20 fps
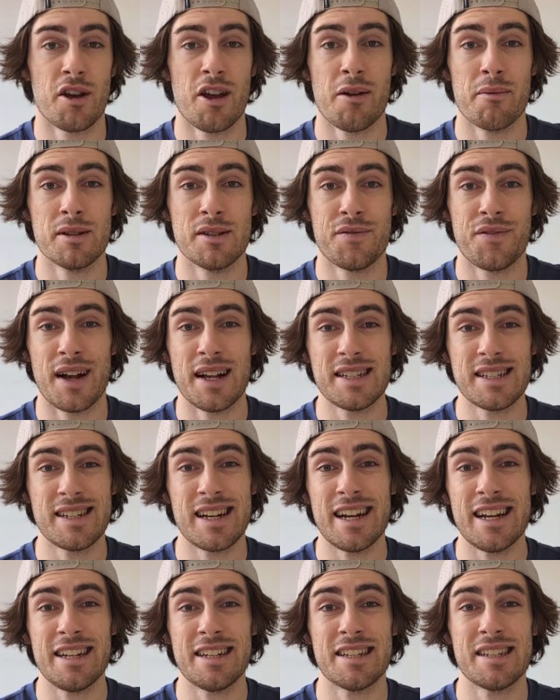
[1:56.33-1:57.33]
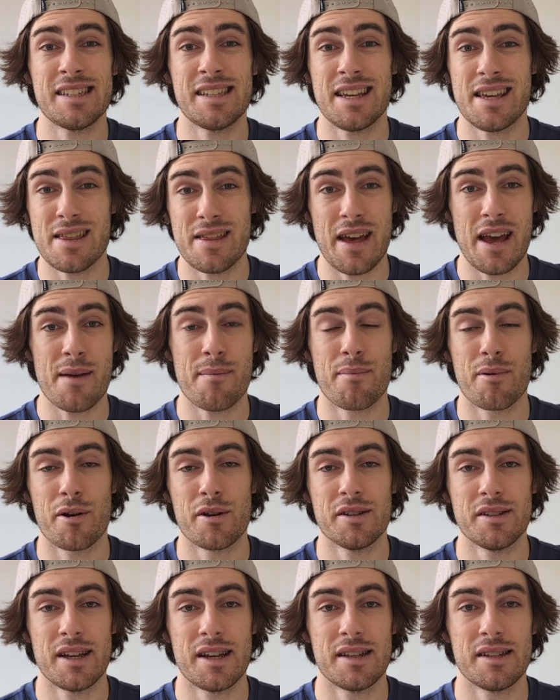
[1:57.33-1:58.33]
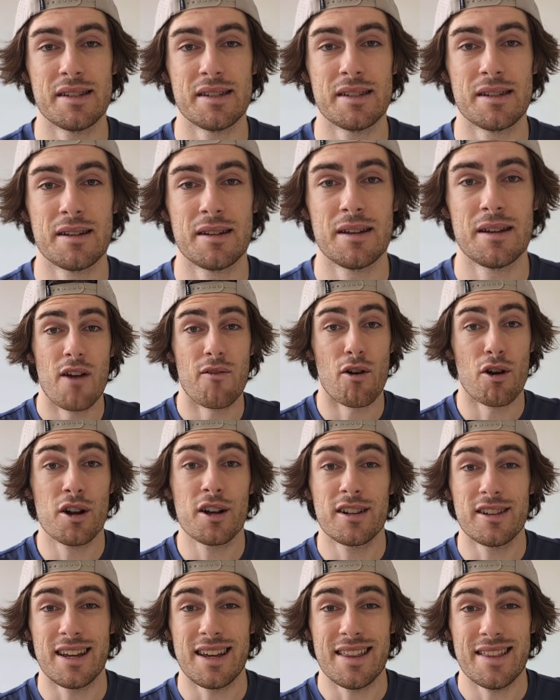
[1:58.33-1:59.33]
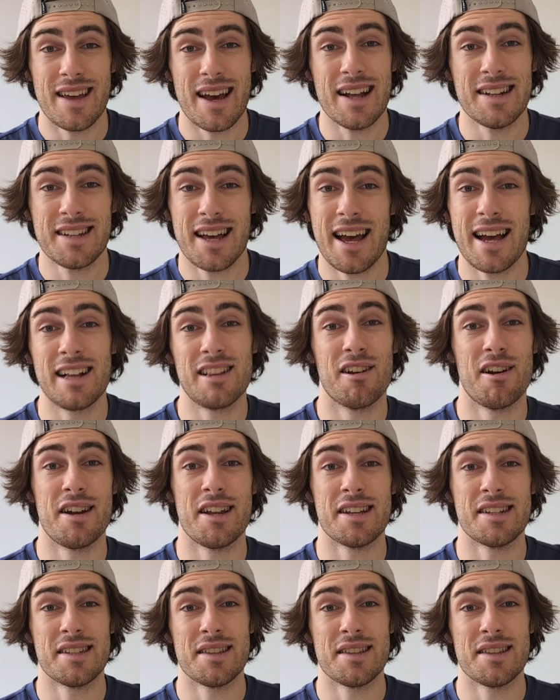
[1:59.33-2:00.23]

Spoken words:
so it was fascinating to see their process. Ironically, their tagline